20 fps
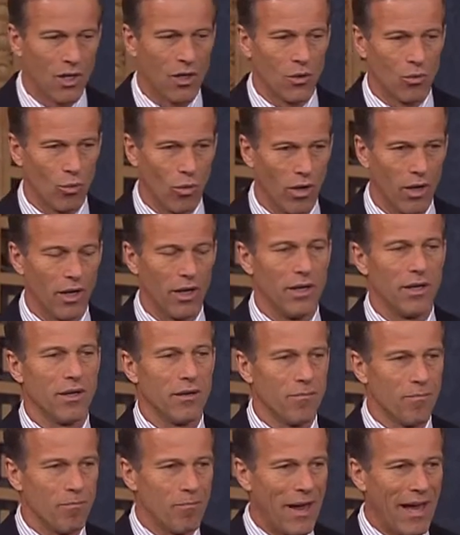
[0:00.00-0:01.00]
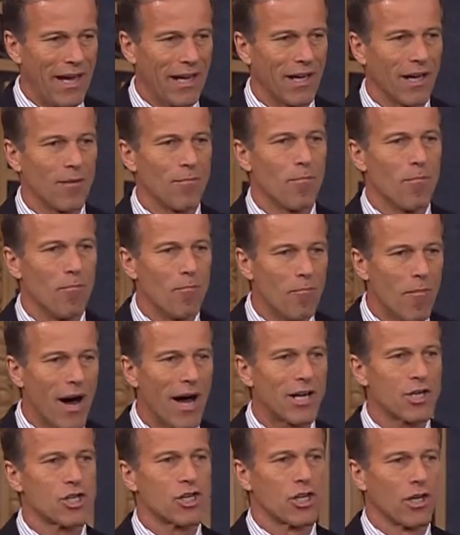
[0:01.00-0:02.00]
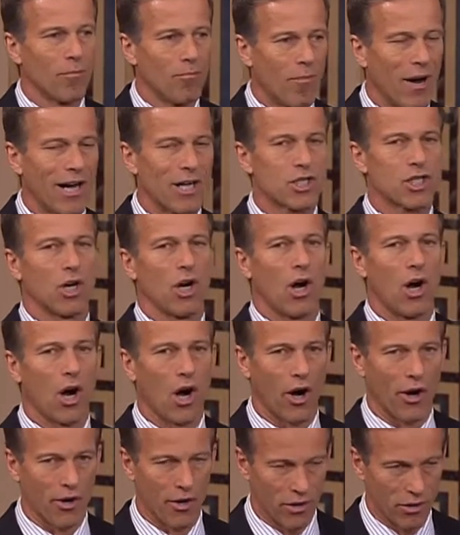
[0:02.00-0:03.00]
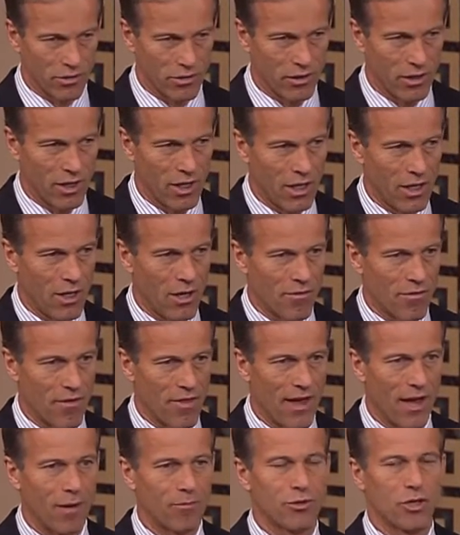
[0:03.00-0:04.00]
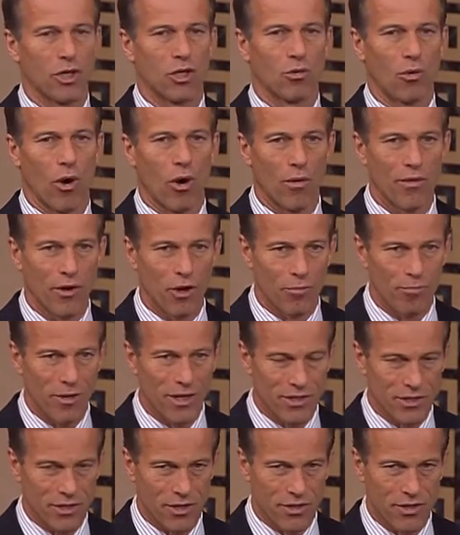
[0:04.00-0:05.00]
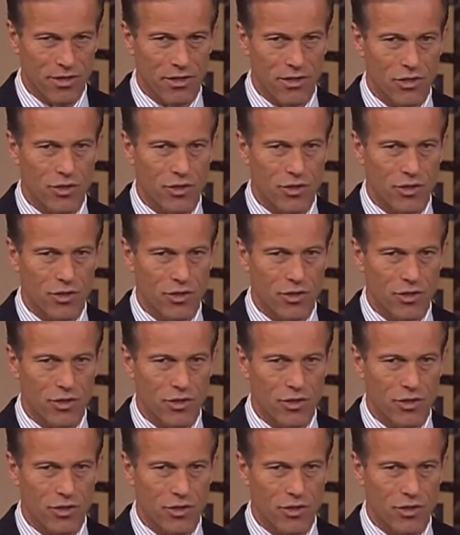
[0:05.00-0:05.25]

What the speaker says: would make it much, much harder for them to grow their businesses